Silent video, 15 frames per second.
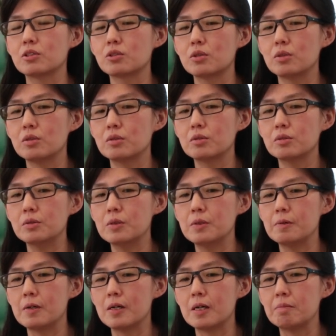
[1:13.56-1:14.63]
So
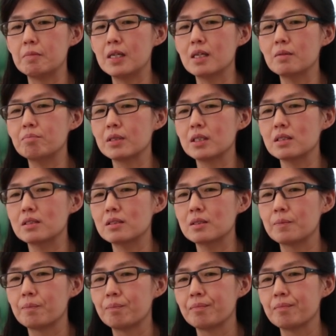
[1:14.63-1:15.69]
meaning,
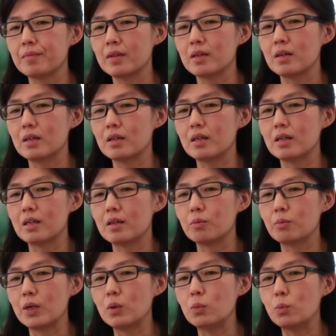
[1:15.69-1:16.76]
because
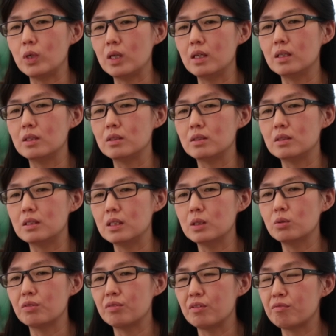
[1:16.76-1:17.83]
when we
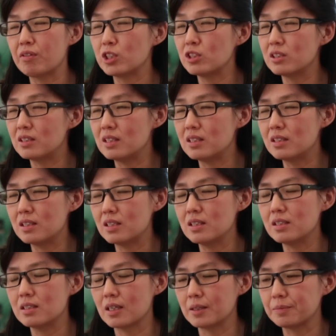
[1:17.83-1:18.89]
deal with infectious
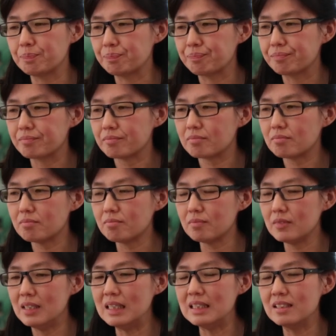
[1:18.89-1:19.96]
disease
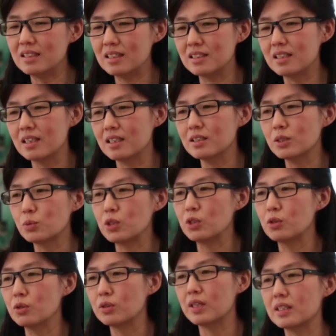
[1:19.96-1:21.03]
in details,
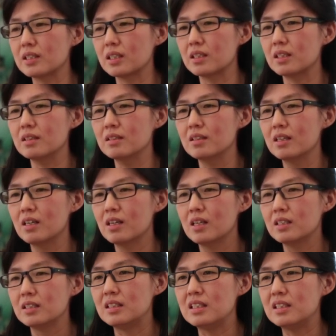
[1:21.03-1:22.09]
we know that certain
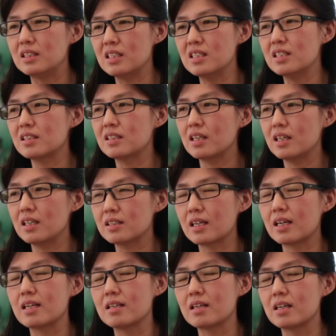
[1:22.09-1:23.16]
disease state
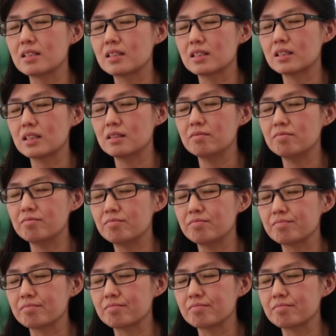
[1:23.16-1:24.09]
and certain